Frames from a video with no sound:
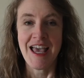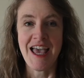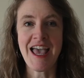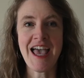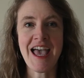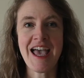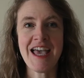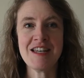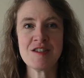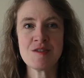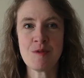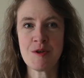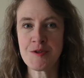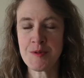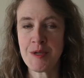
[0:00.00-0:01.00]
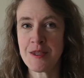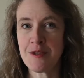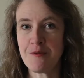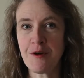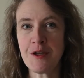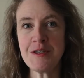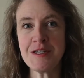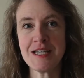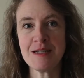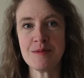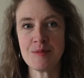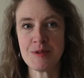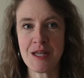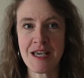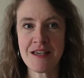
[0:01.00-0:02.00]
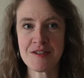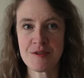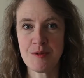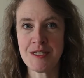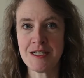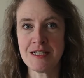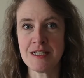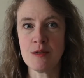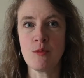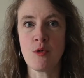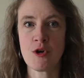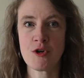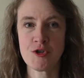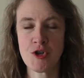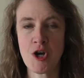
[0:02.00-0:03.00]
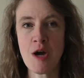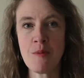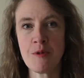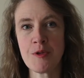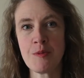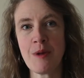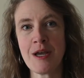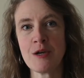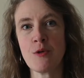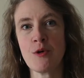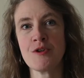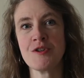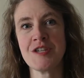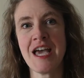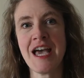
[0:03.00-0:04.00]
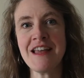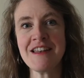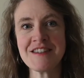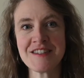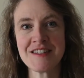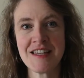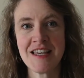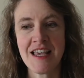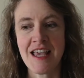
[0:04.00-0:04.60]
And once we had the funding in place, we did a little workshop with my quartet,